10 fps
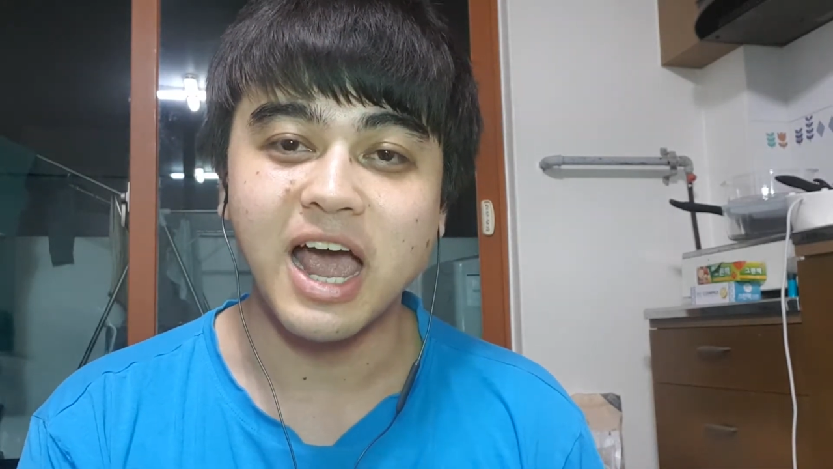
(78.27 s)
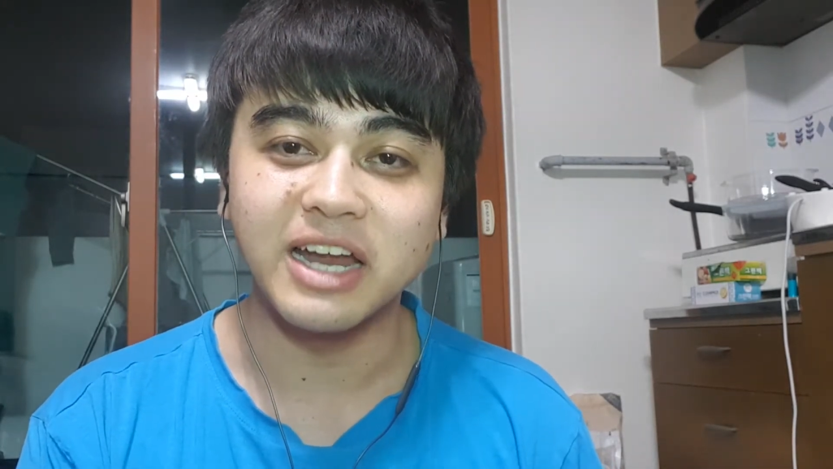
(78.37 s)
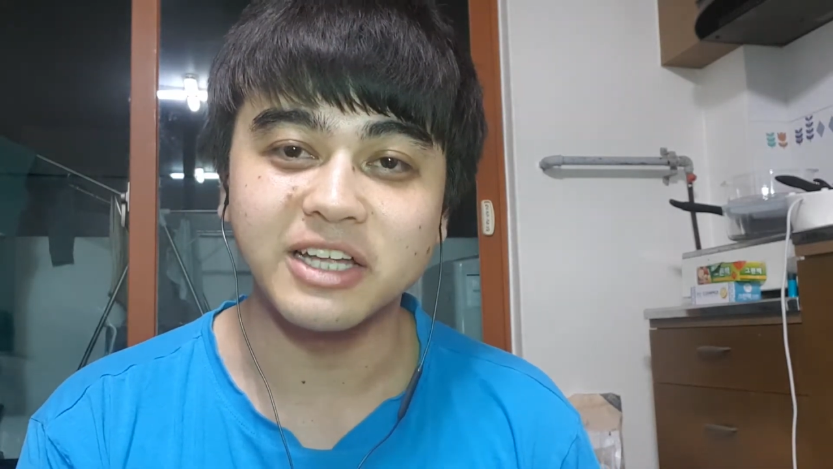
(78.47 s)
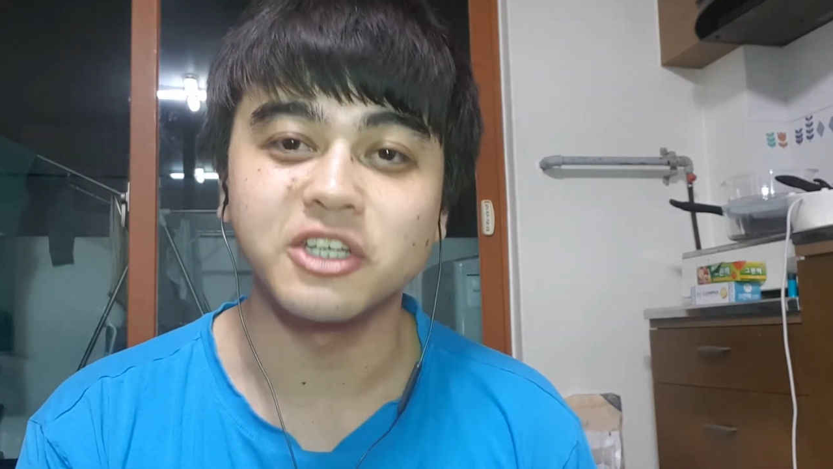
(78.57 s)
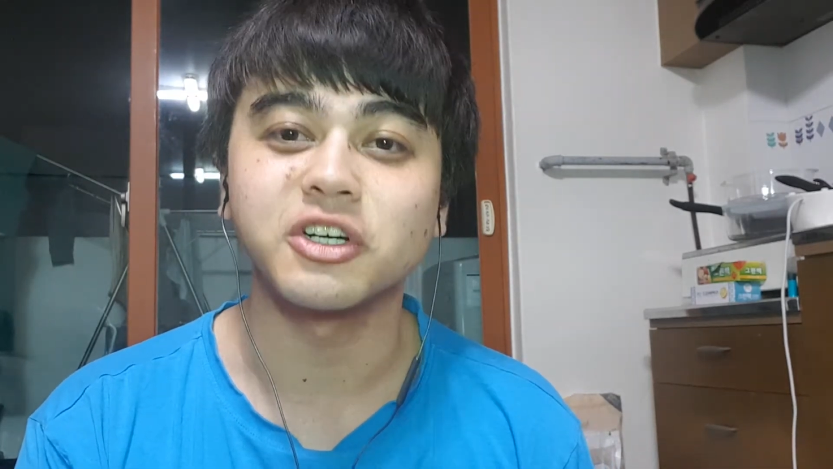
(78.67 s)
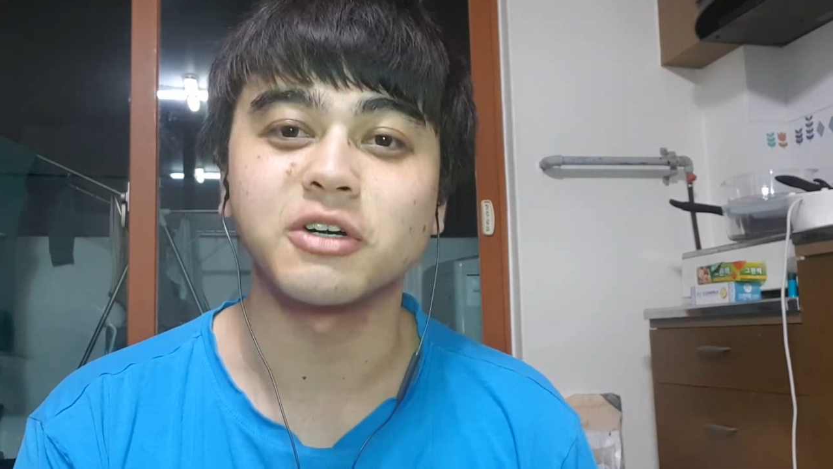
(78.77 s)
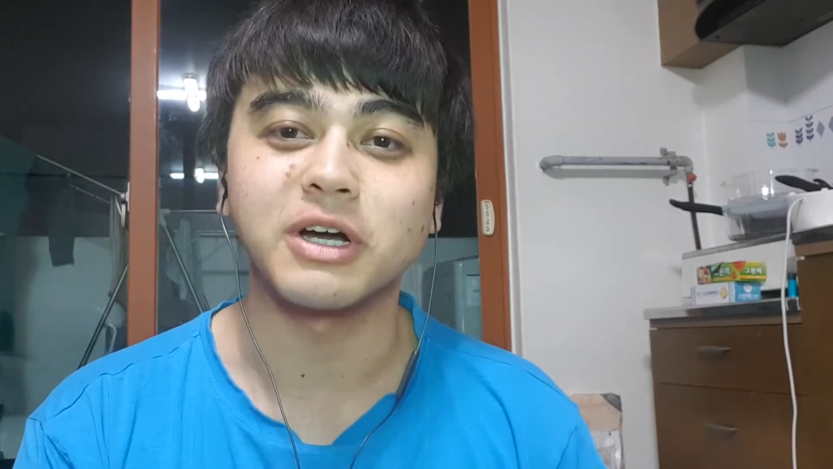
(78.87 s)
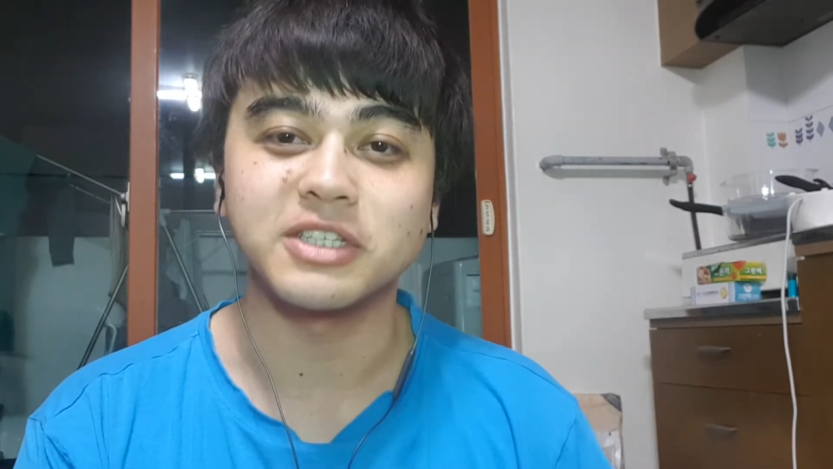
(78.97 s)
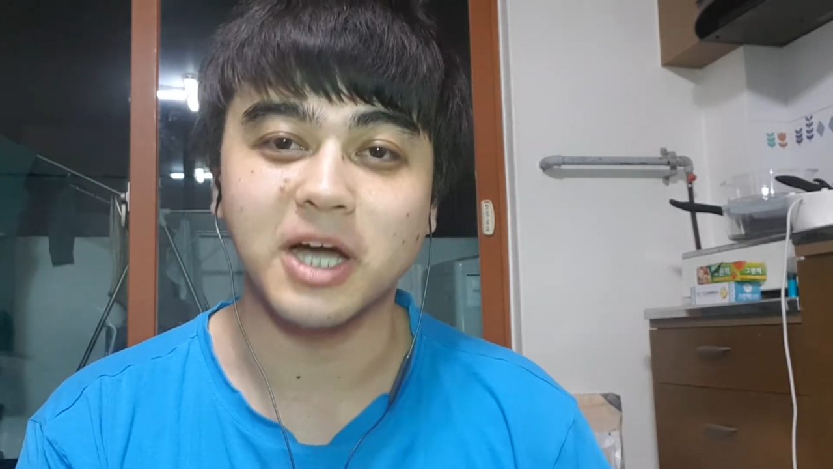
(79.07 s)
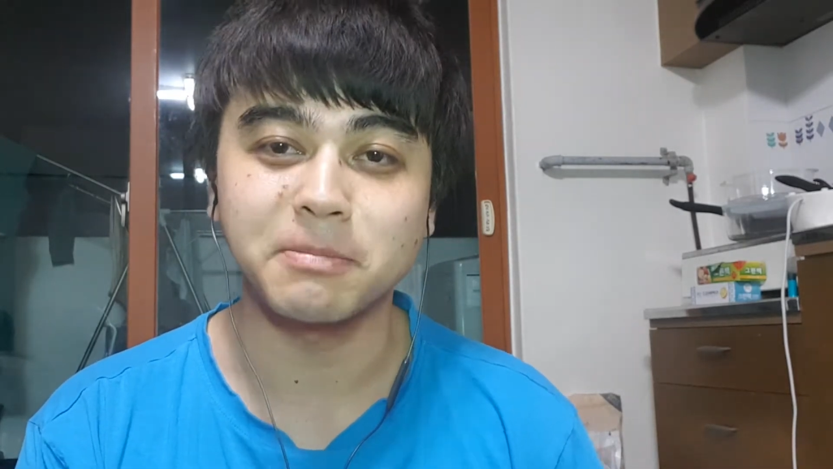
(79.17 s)
and then you got
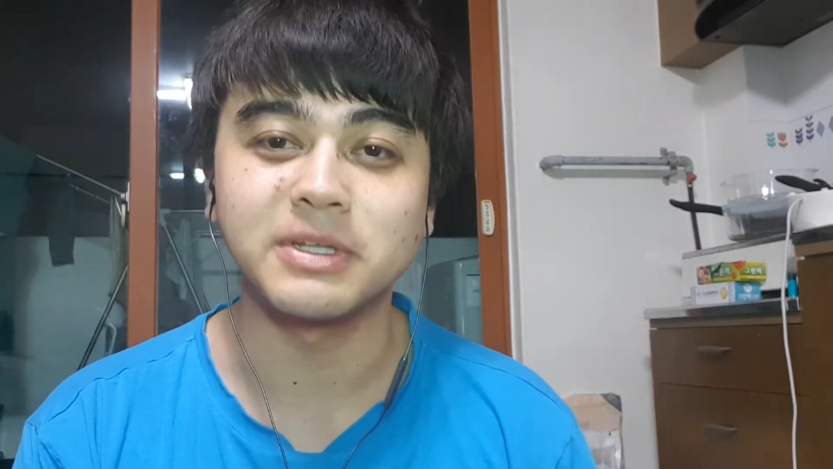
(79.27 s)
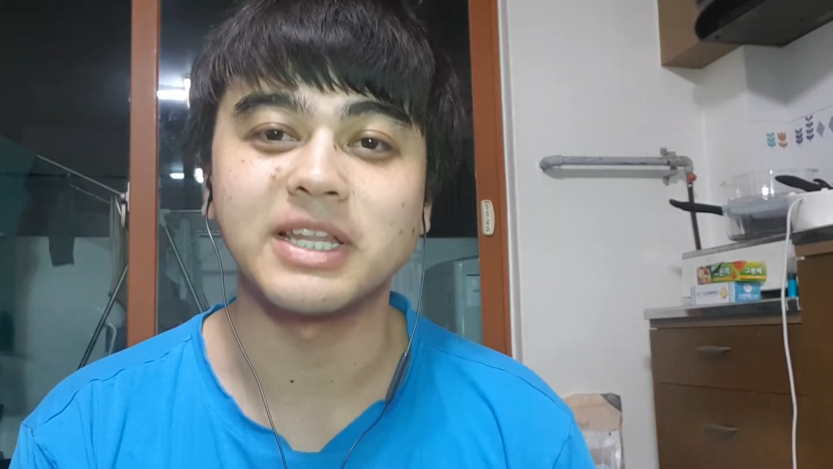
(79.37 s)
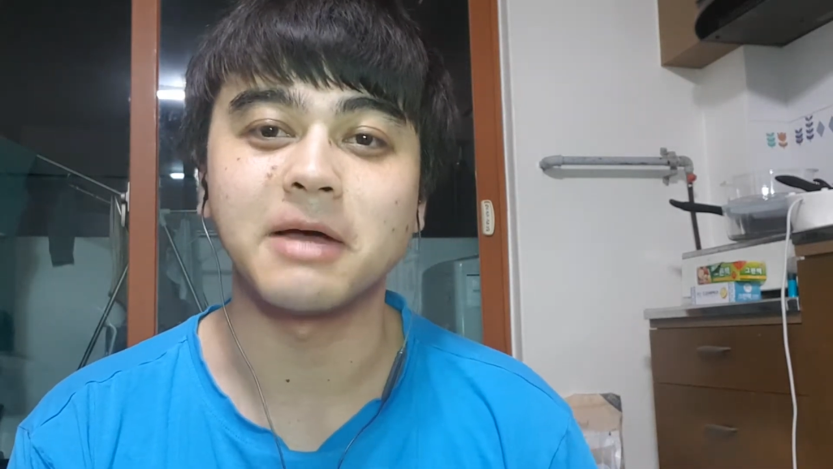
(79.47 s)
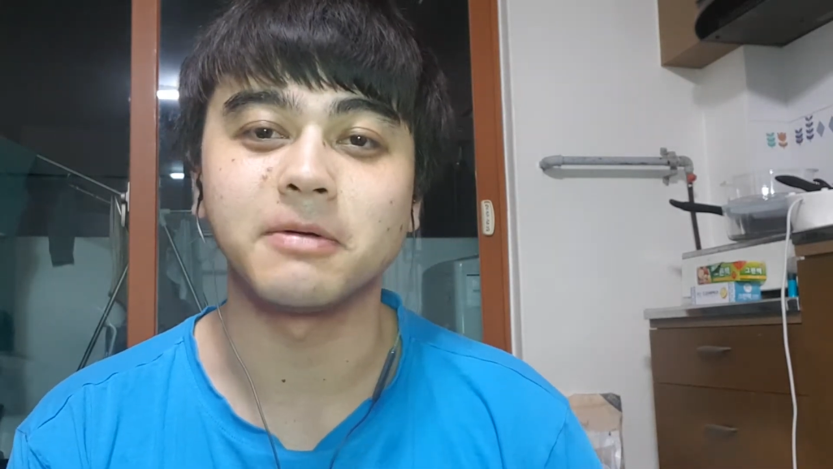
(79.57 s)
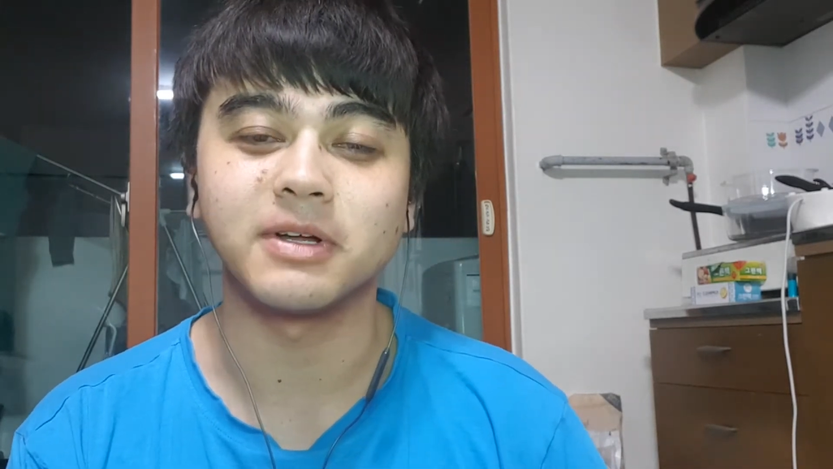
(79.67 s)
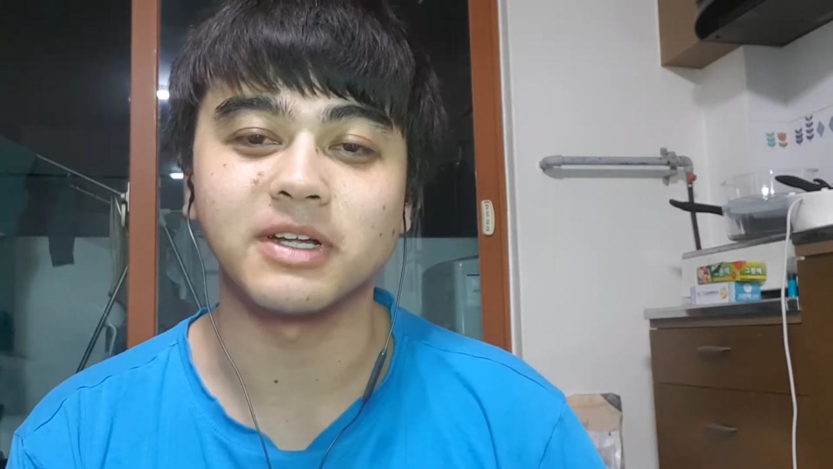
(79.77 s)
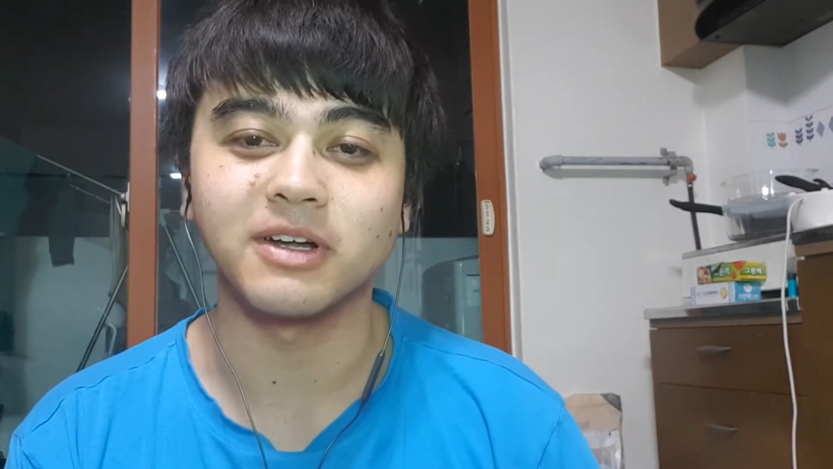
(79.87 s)
to type in that